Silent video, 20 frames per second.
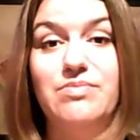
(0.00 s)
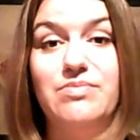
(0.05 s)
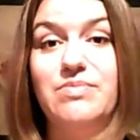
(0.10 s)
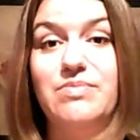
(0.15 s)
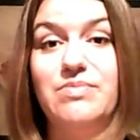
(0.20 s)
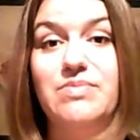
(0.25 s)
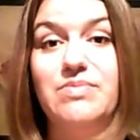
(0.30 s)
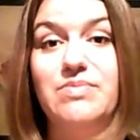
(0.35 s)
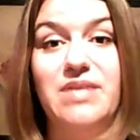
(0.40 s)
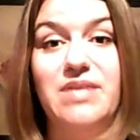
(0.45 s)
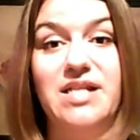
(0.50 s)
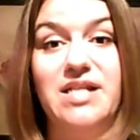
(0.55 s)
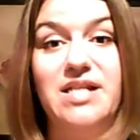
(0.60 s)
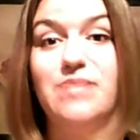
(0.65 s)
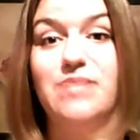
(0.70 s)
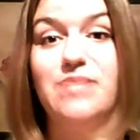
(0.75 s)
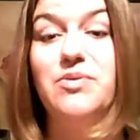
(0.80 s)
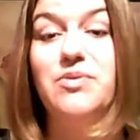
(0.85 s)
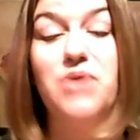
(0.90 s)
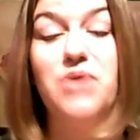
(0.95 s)
you need to
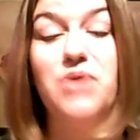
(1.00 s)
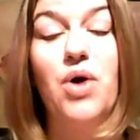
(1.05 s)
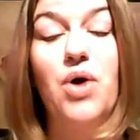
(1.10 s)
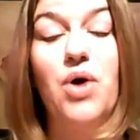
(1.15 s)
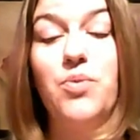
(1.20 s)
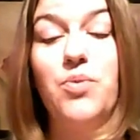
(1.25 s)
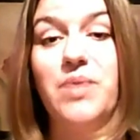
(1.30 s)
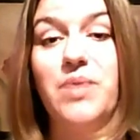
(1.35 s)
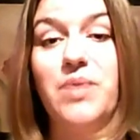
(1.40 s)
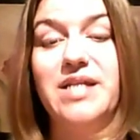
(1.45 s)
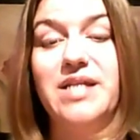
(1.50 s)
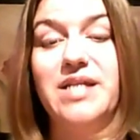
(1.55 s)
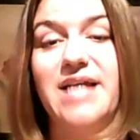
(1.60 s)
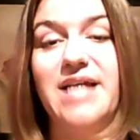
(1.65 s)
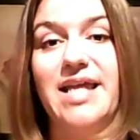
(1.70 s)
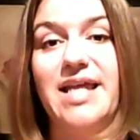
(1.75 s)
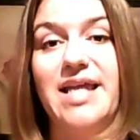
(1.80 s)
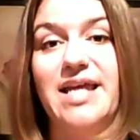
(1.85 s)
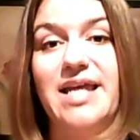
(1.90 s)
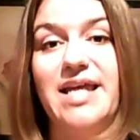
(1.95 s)
build a home in
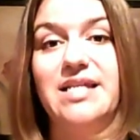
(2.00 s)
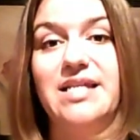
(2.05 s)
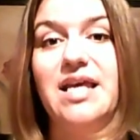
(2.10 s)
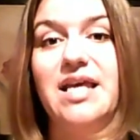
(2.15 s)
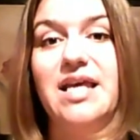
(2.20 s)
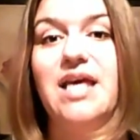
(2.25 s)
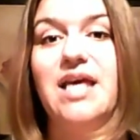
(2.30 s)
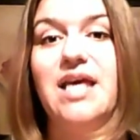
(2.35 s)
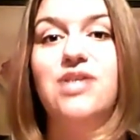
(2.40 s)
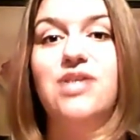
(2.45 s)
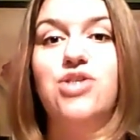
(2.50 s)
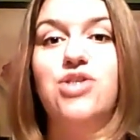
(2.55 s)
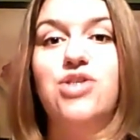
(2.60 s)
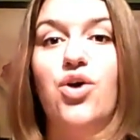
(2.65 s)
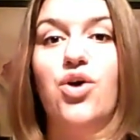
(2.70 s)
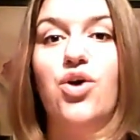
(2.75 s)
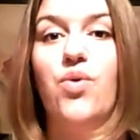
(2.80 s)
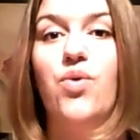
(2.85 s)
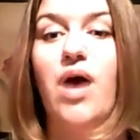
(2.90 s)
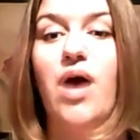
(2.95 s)
Thailand.
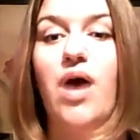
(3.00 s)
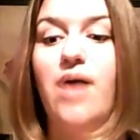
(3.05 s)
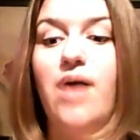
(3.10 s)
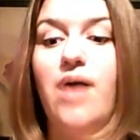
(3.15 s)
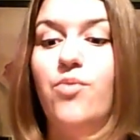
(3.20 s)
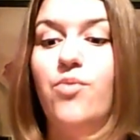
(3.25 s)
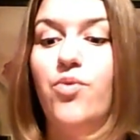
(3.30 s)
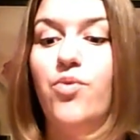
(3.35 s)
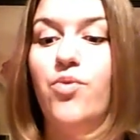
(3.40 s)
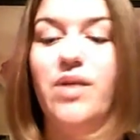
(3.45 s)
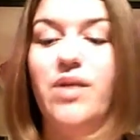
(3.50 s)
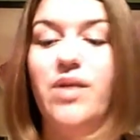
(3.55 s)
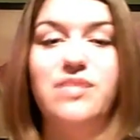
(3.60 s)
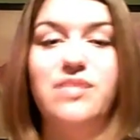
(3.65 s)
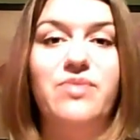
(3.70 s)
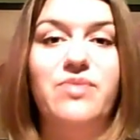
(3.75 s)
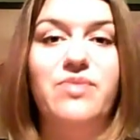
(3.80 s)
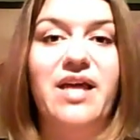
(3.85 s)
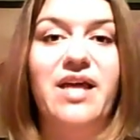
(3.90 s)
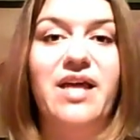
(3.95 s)
So we'll rent a
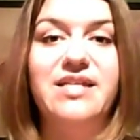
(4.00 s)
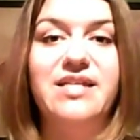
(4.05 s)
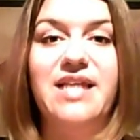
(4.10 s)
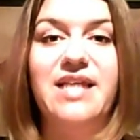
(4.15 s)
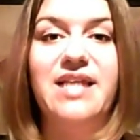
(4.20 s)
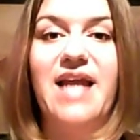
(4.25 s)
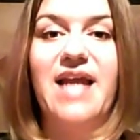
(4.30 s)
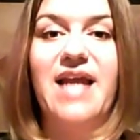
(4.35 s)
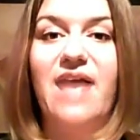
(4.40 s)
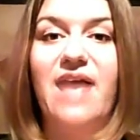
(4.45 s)
place and have